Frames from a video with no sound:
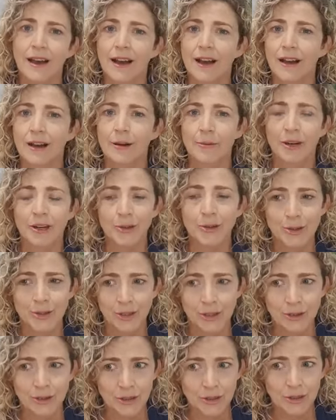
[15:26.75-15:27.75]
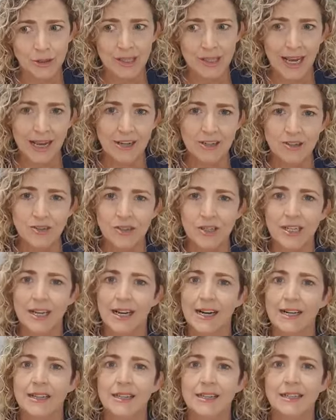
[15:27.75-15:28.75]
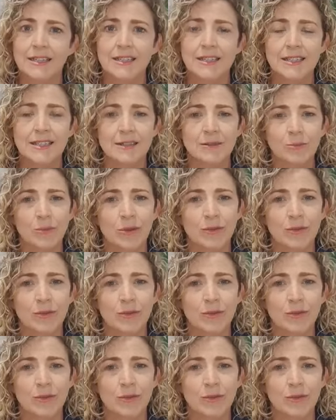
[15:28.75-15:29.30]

I also use astragalus,